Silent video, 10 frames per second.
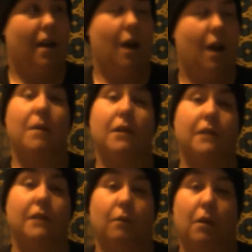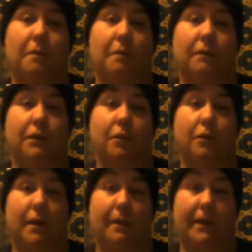I walked out of Walmart with a new
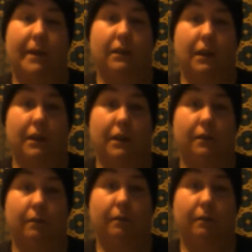pair of pants, guys.